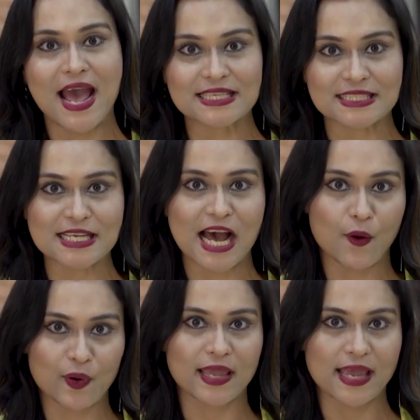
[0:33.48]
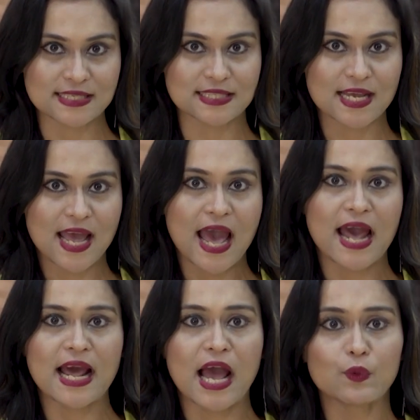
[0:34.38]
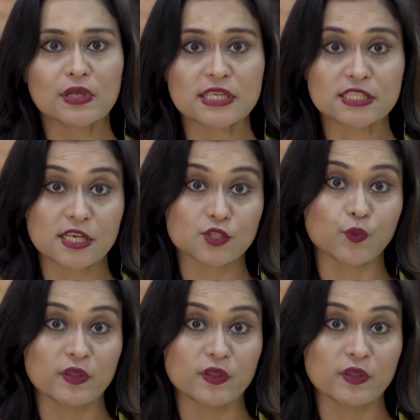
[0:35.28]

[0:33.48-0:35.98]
as our guest. And I will discuss